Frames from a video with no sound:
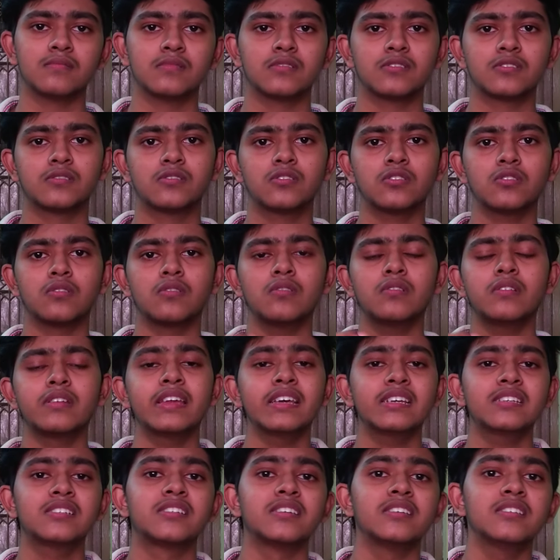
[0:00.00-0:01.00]
So
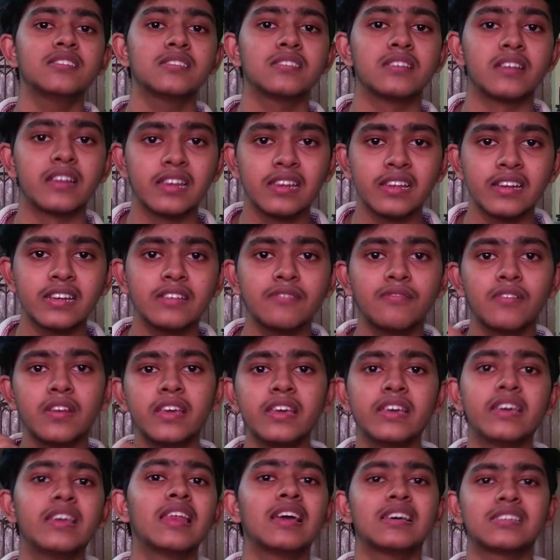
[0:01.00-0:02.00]
next is
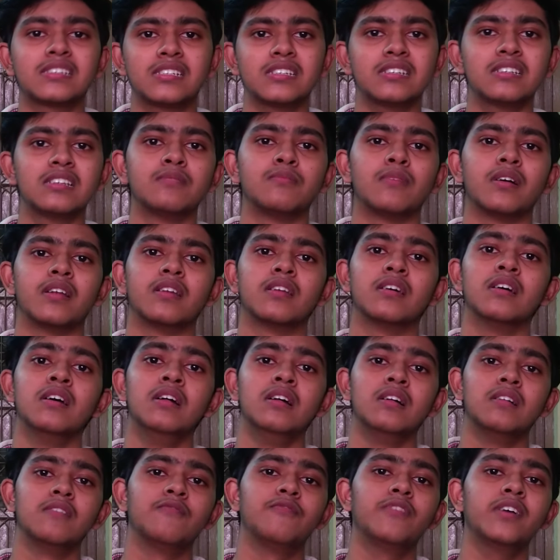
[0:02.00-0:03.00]
relatively elastic demand.
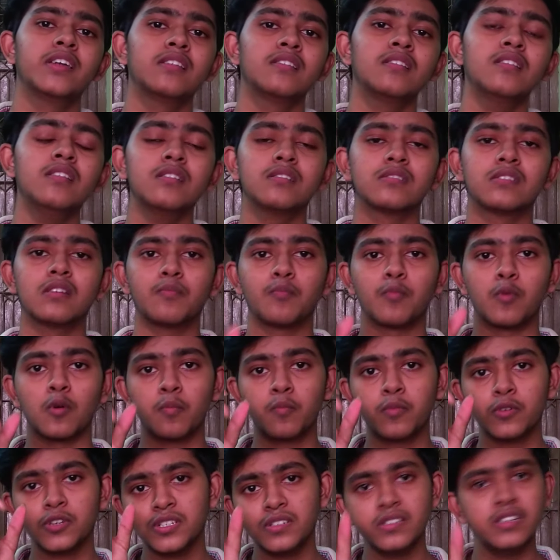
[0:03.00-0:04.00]
When the
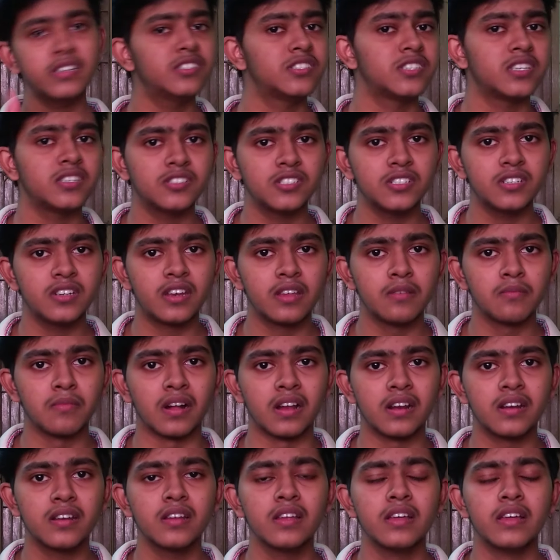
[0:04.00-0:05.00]
proportionate change in
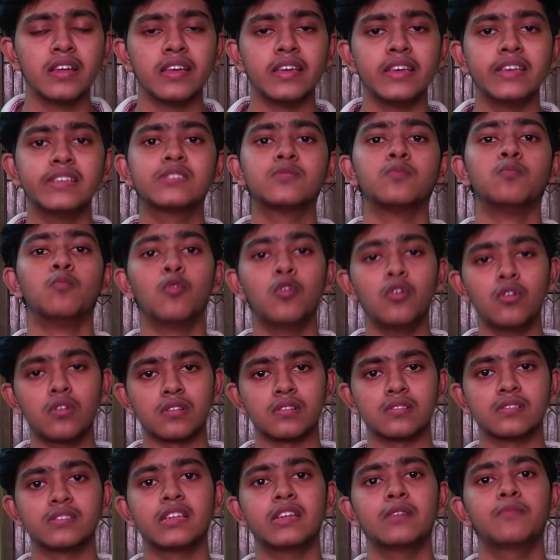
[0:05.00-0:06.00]
demand is
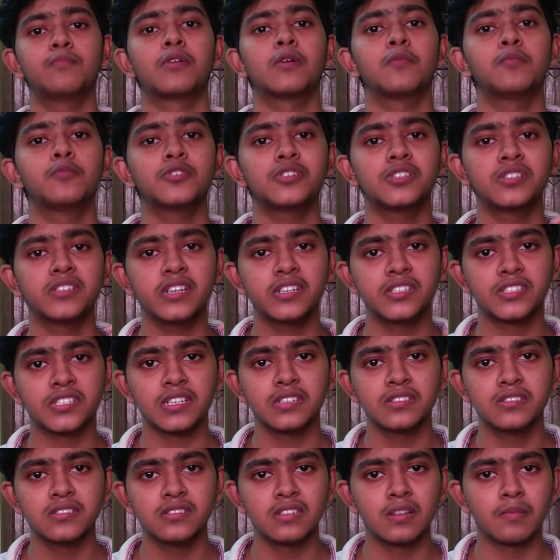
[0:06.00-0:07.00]
more than proportionate
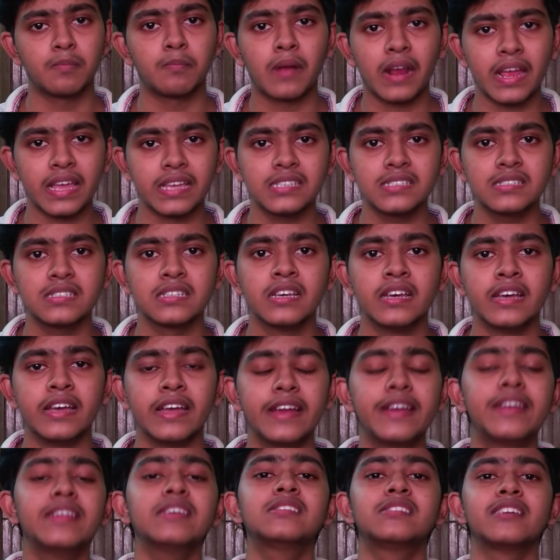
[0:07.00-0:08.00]
change in the price,
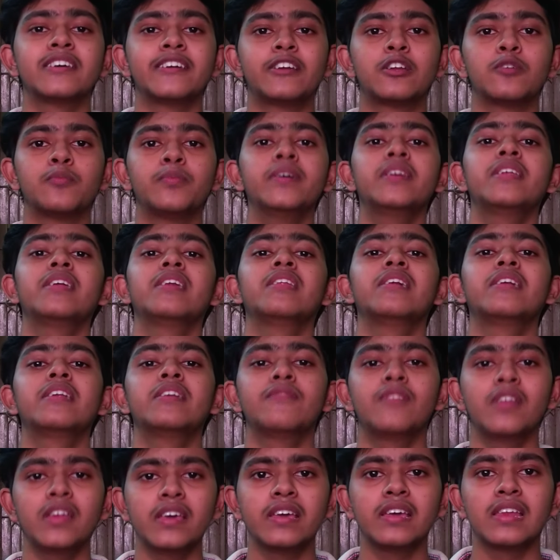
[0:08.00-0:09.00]
it is said to be
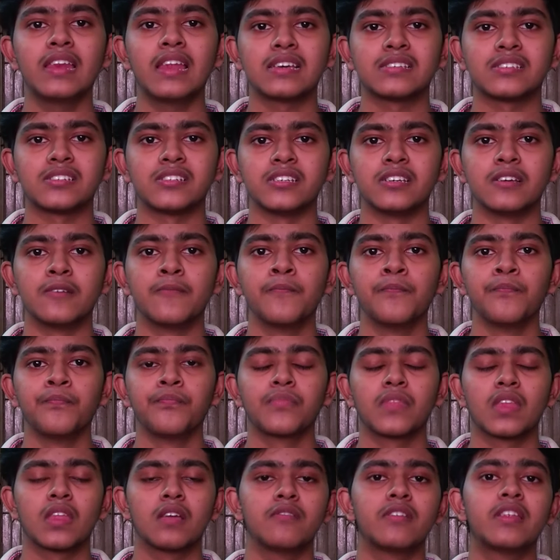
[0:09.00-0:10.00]
relatively elastic.
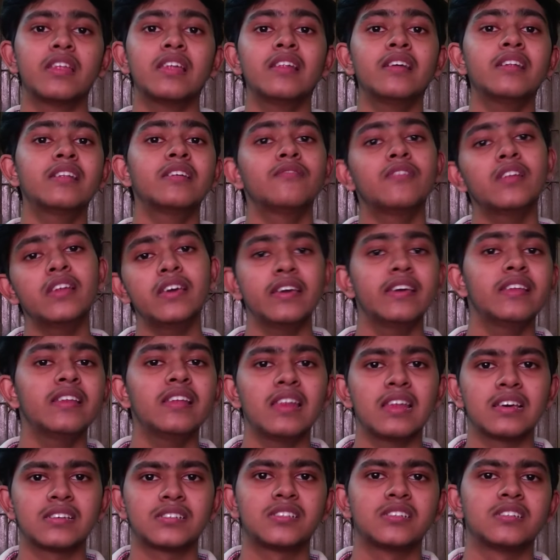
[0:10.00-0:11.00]
Relatively
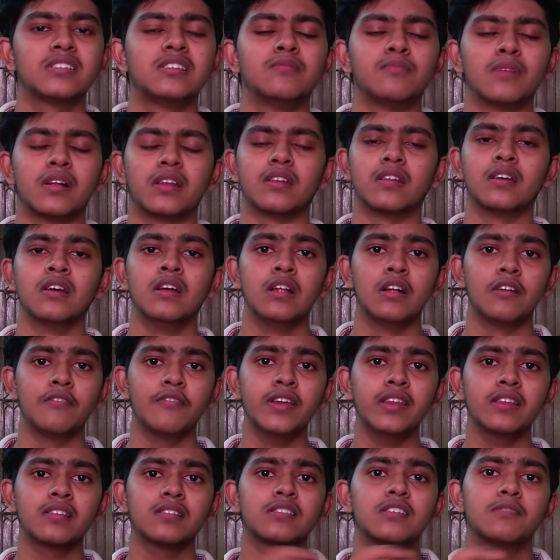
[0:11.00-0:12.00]
inelastic demand,
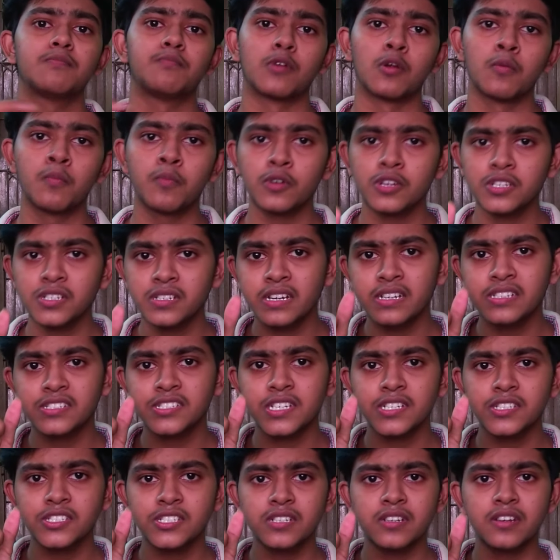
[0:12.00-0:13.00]
when the proportionate
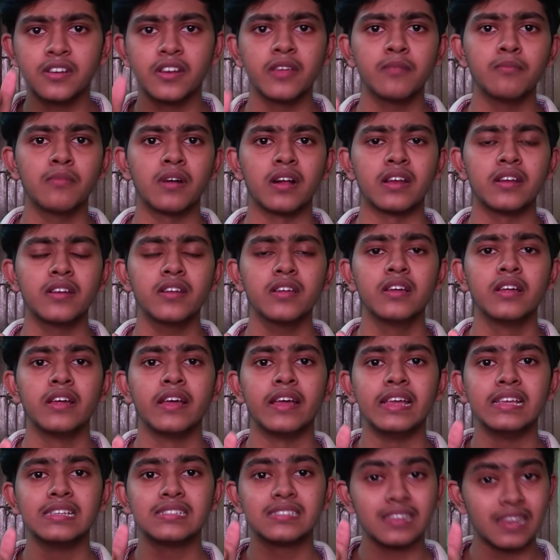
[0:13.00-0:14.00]
change in demand
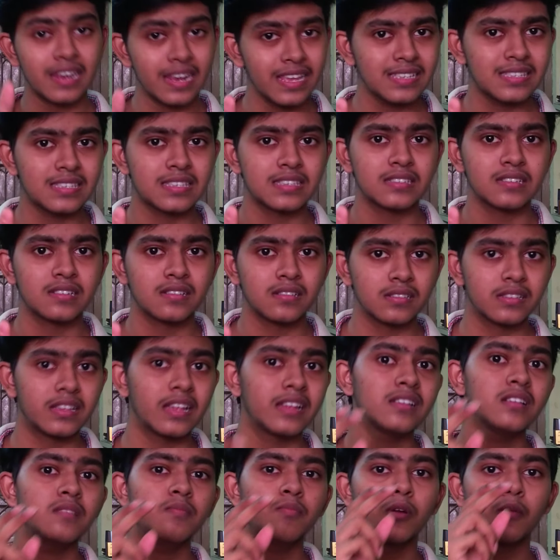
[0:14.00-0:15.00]
is less
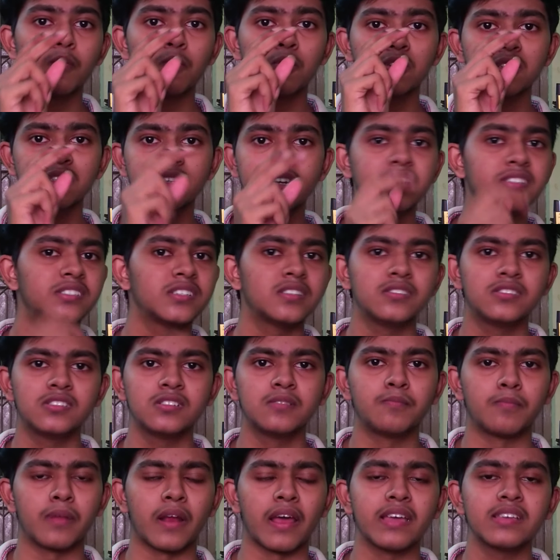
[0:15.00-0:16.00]
than the proportionate change
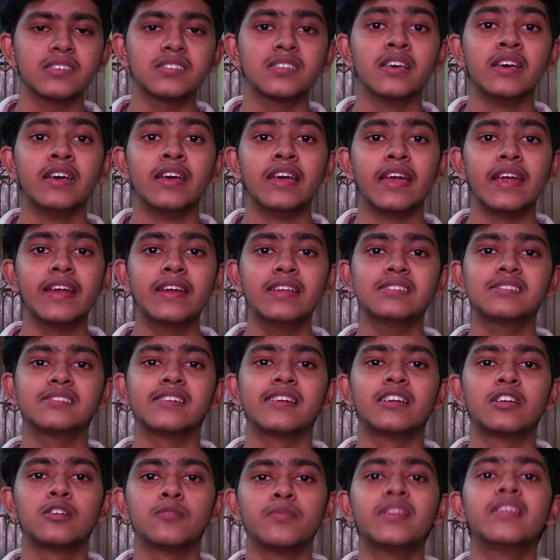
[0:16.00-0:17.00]
in price, it is
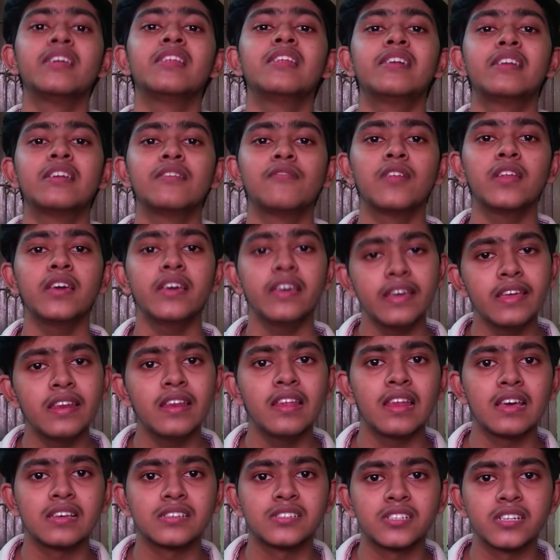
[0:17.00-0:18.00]
said to be relatively
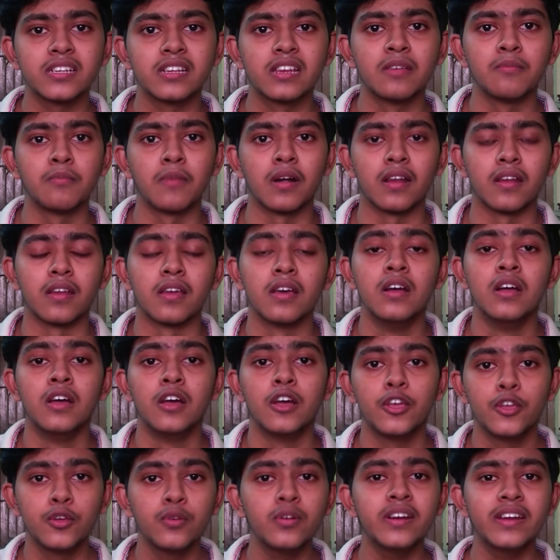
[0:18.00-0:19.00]
inelastic demand.
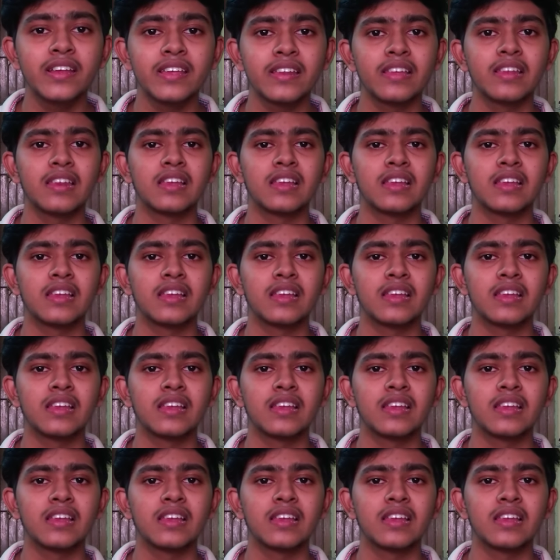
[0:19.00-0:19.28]
Unitary